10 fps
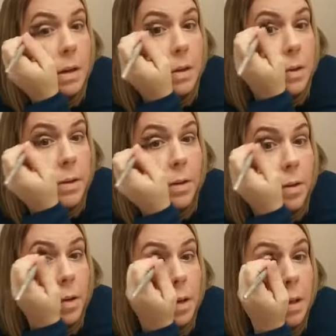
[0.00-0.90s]
under
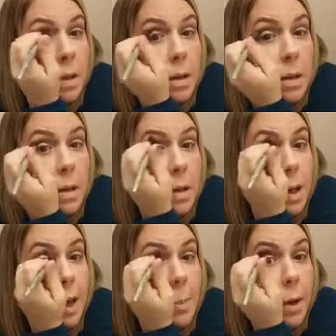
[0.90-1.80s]
your
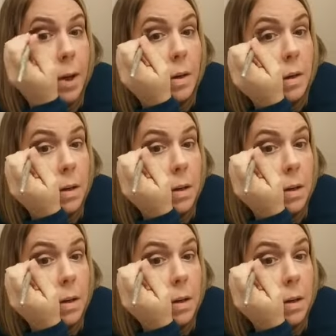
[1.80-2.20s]
eyebrow.